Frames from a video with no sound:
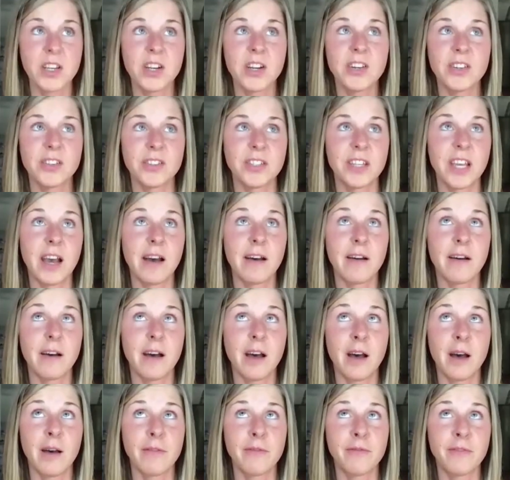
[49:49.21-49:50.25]
years.
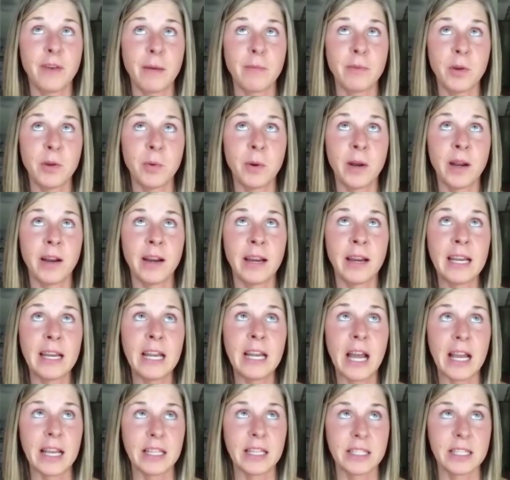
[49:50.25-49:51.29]
Yeah. February
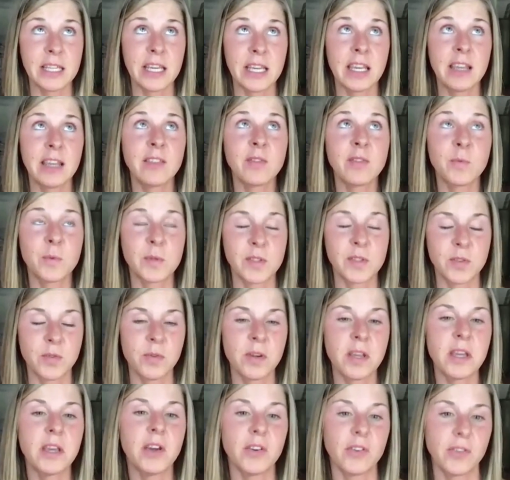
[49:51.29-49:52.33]
19th was
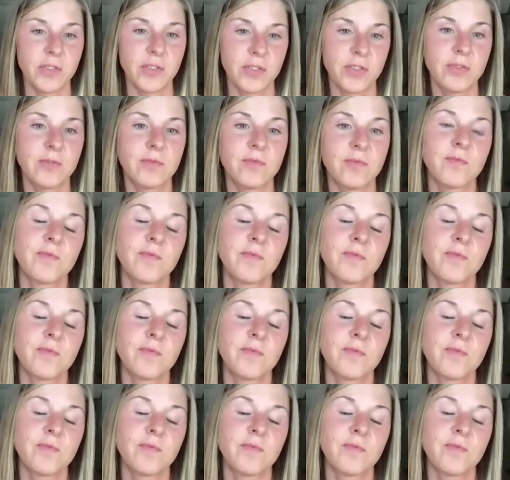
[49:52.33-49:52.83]
3 years.